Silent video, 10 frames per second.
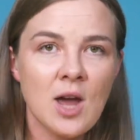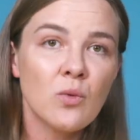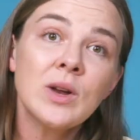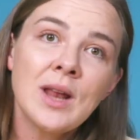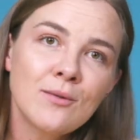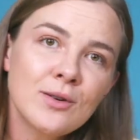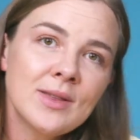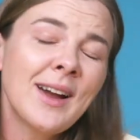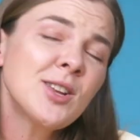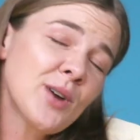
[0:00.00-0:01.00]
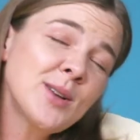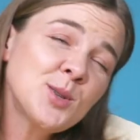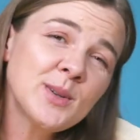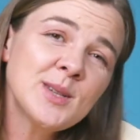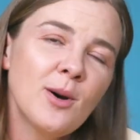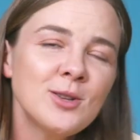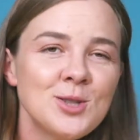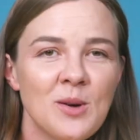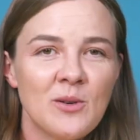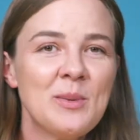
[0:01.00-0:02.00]
I read everything. I try to respond
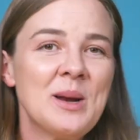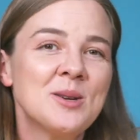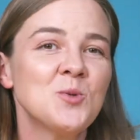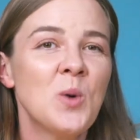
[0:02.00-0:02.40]
to everybody as